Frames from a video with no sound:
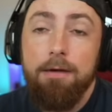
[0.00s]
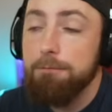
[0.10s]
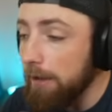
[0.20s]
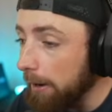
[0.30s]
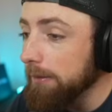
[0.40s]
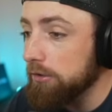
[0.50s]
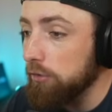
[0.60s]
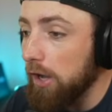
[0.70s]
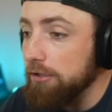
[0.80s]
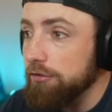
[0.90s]
Very
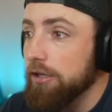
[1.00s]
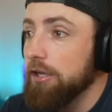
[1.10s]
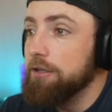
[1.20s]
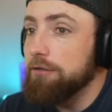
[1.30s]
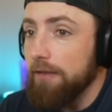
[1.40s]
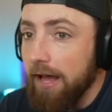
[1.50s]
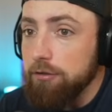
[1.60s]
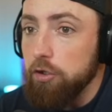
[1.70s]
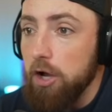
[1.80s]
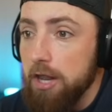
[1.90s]
clutch. So that's
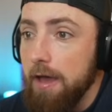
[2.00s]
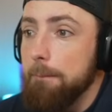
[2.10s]
good.